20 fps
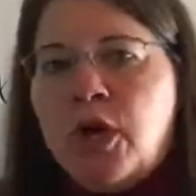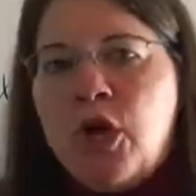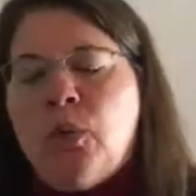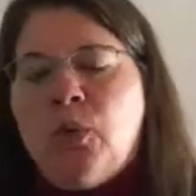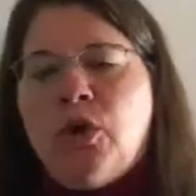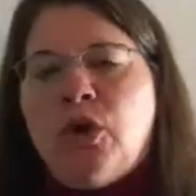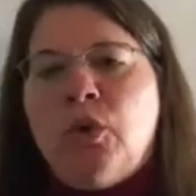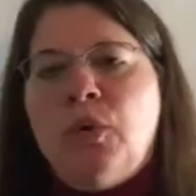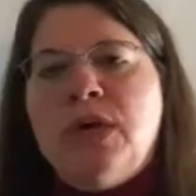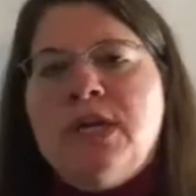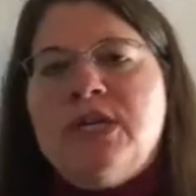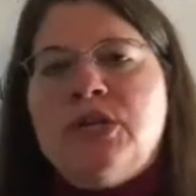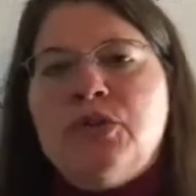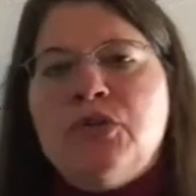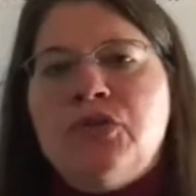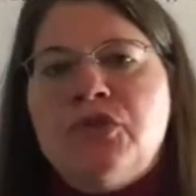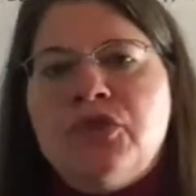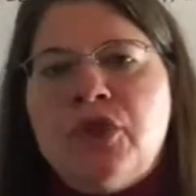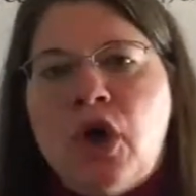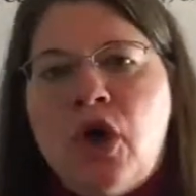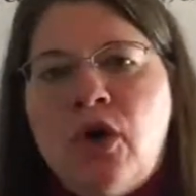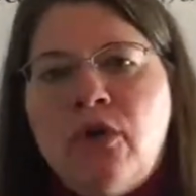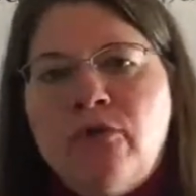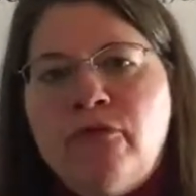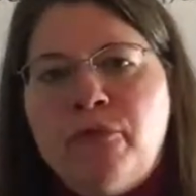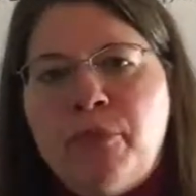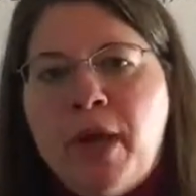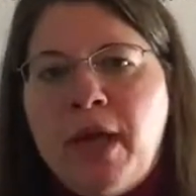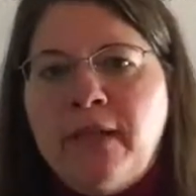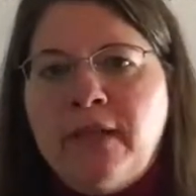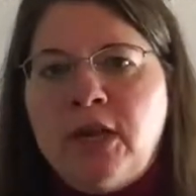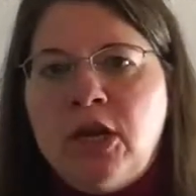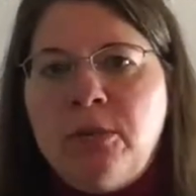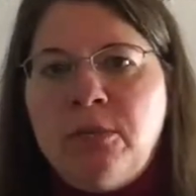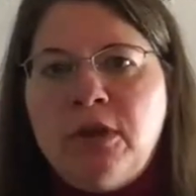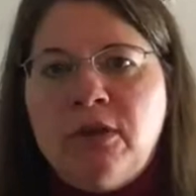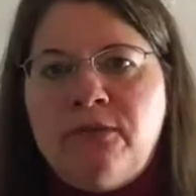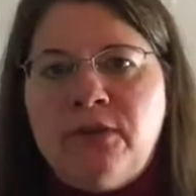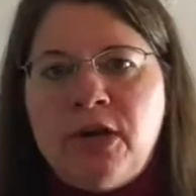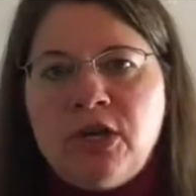We're going to solve
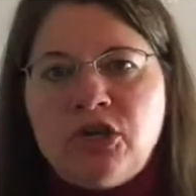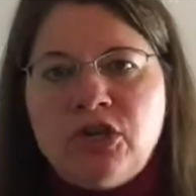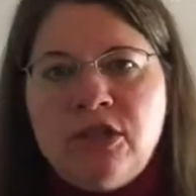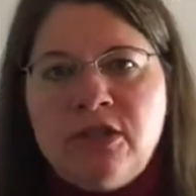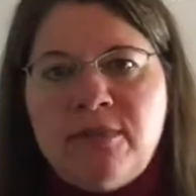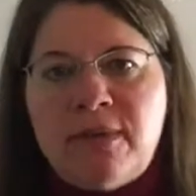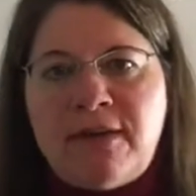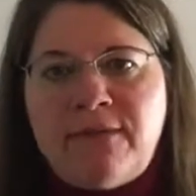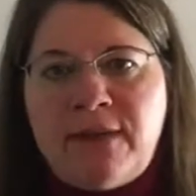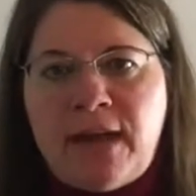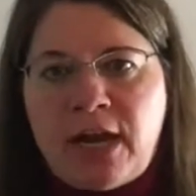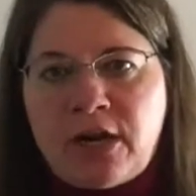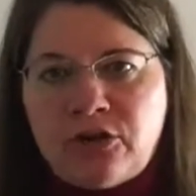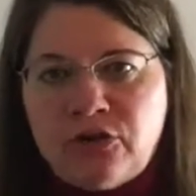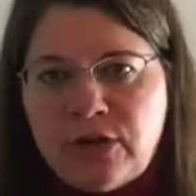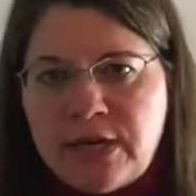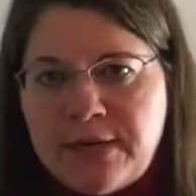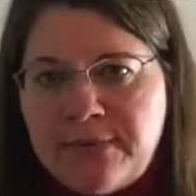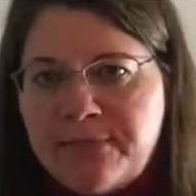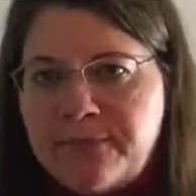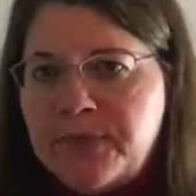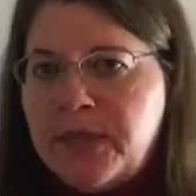polynomial functions by factoring.